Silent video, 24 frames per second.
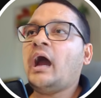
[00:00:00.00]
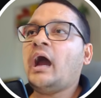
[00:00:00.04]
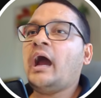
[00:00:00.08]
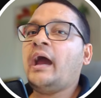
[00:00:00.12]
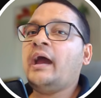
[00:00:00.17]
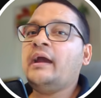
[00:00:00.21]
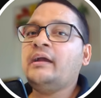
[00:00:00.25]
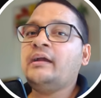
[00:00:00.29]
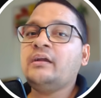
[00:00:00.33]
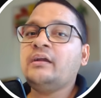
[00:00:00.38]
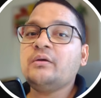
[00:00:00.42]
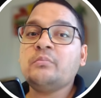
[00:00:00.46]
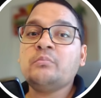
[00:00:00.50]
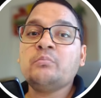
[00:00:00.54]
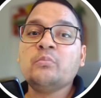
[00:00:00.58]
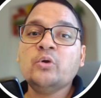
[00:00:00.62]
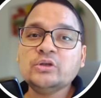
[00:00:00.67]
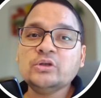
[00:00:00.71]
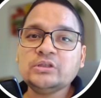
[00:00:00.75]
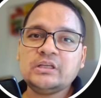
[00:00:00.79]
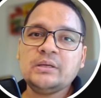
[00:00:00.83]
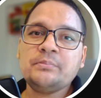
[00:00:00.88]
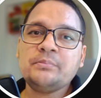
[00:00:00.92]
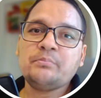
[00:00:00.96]
And
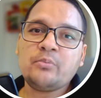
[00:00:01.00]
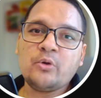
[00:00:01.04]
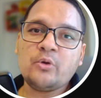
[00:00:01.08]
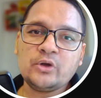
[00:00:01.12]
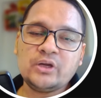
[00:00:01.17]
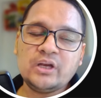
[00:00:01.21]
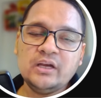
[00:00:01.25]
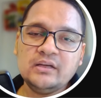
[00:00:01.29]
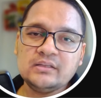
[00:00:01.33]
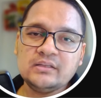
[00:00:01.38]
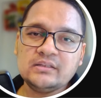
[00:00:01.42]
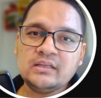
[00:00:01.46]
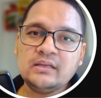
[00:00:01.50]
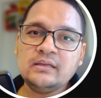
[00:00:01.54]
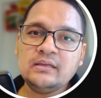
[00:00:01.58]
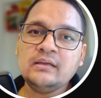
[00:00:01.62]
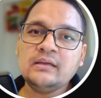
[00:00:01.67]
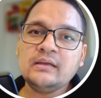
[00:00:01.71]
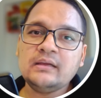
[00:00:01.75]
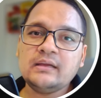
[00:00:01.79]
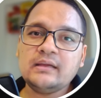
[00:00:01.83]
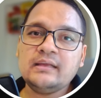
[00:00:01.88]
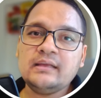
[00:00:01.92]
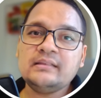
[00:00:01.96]
most important
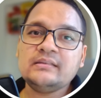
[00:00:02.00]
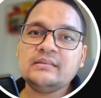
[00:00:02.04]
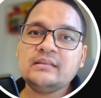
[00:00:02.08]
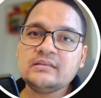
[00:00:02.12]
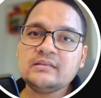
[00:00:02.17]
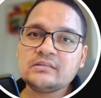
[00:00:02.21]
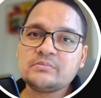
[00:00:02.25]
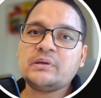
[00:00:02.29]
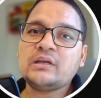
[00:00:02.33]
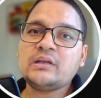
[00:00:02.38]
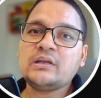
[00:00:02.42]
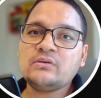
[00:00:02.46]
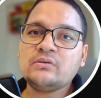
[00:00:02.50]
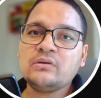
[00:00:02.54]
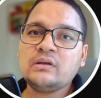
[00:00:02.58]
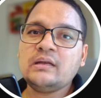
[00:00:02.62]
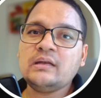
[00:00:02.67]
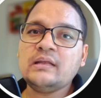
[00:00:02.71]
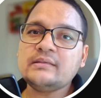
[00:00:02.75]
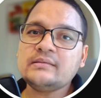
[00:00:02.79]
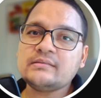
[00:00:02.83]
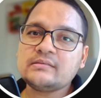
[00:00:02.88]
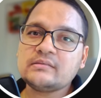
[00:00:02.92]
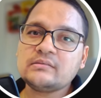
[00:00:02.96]
thing in this particular
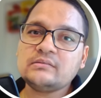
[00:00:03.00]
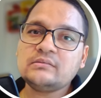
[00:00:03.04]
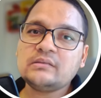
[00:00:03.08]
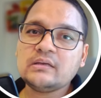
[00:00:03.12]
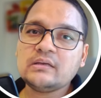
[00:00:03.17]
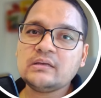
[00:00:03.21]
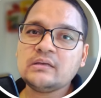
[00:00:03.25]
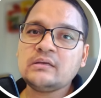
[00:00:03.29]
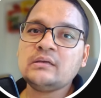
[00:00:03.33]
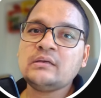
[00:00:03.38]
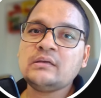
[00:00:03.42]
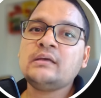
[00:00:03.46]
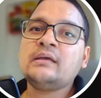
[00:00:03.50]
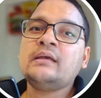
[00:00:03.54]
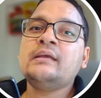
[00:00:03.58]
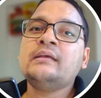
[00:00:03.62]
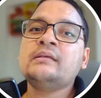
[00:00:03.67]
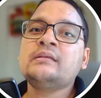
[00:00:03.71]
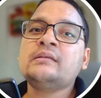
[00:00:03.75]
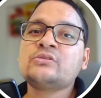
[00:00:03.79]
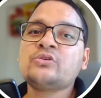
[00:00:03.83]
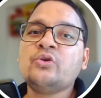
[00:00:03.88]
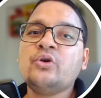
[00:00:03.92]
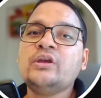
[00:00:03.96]
lesson
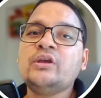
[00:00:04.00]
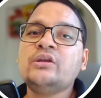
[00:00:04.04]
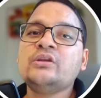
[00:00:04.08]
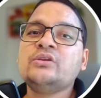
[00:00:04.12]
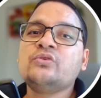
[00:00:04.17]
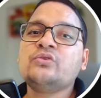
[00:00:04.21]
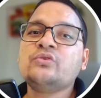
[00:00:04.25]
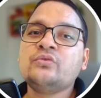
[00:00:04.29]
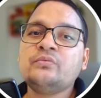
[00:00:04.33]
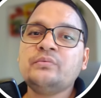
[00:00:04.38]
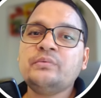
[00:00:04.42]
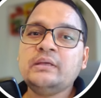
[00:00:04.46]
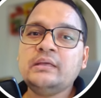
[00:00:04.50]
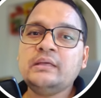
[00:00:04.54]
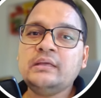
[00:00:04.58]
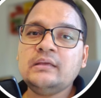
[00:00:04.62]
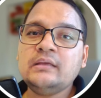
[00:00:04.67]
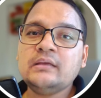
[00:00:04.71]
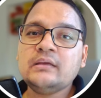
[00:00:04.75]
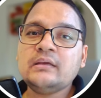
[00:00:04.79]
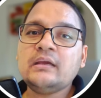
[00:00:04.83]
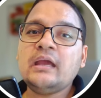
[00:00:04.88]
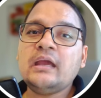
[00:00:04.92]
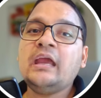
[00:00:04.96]
is going to be
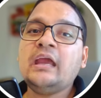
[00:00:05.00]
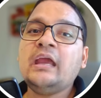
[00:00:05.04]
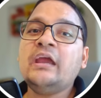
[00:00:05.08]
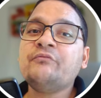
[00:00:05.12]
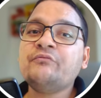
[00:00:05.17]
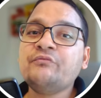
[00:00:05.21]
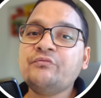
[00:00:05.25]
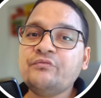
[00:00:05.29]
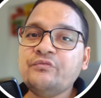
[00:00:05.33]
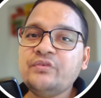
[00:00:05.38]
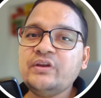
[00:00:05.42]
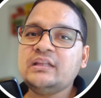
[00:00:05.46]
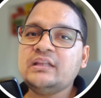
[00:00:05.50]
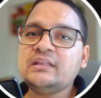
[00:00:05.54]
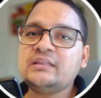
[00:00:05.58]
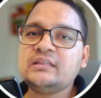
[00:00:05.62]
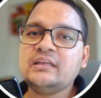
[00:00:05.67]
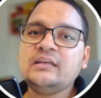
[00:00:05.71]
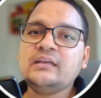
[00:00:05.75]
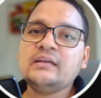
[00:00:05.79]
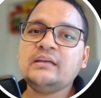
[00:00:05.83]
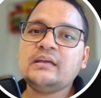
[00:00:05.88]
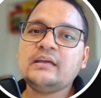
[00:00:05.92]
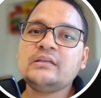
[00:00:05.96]

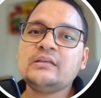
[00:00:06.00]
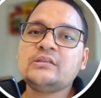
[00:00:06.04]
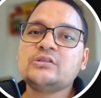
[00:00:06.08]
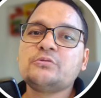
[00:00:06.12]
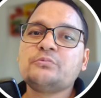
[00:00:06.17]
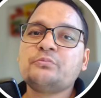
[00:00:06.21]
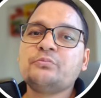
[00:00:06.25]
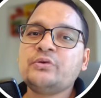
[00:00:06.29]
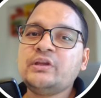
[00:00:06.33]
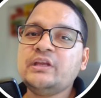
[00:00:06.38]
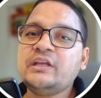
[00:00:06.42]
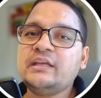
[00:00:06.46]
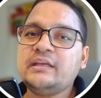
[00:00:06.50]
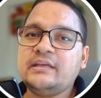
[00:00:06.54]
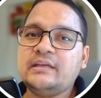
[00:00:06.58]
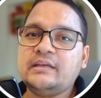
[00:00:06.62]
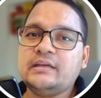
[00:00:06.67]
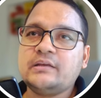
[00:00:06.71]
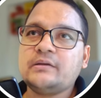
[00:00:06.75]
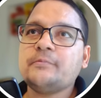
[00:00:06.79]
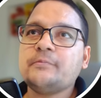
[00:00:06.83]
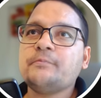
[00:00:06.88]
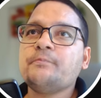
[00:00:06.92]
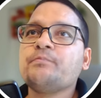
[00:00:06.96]
everything is free
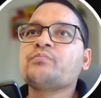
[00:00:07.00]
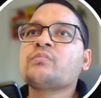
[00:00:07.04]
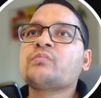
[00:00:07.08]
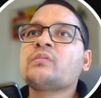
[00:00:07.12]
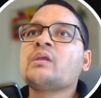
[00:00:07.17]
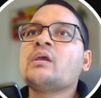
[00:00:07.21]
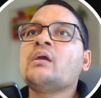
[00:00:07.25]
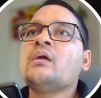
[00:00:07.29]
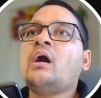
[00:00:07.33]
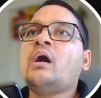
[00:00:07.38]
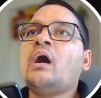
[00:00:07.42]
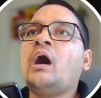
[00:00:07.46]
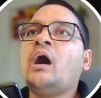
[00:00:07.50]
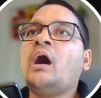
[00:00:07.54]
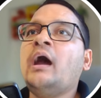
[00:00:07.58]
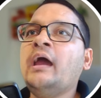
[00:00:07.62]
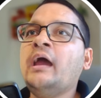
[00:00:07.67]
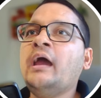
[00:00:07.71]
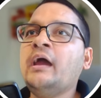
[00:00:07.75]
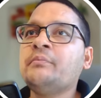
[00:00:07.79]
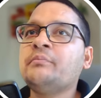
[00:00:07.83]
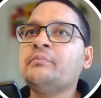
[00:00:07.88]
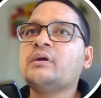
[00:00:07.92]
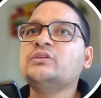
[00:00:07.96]
here. I
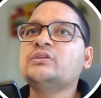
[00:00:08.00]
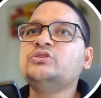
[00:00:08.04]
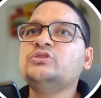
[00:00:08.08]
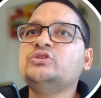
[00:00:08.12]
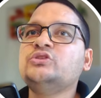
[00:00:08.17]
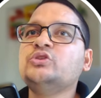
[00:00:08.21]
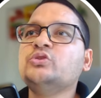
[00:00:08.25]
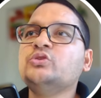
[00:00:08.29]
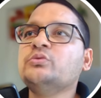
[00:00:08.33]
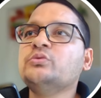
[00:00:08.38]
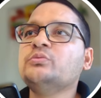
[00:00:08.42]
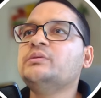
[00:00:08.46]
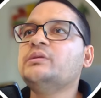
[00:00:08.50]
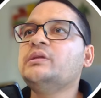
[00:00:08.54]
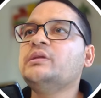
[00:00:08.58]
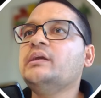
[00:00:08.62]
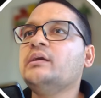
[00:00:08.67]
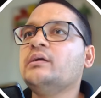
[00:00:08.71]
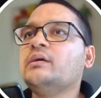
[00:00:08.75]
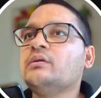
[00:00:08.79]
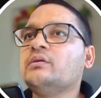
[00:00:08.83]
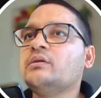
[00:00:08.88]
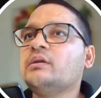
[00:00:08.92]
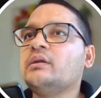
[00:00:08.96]
have consumed
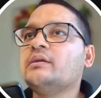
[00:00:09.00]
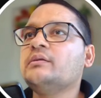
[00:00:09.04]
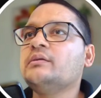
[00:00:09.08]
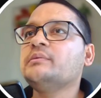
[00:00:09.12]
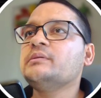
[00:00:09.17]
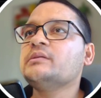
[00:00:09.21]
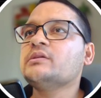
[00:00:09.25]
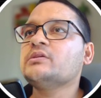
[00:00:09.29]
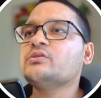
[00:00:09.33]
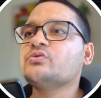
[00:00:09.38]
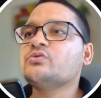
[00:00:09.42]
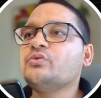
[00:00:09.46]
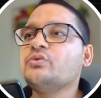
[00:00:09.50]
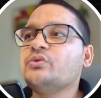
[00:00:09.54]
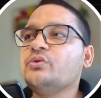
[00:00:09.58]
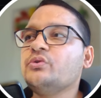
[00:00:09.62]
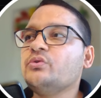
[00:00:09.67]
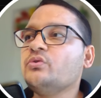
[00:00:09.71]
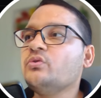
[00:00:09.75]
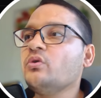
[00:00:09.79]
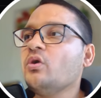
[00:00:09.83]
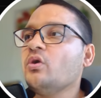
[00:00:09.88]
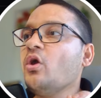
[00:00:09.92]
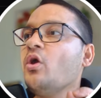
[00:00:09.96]
here, let me just show
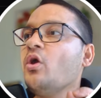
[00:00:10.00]
you,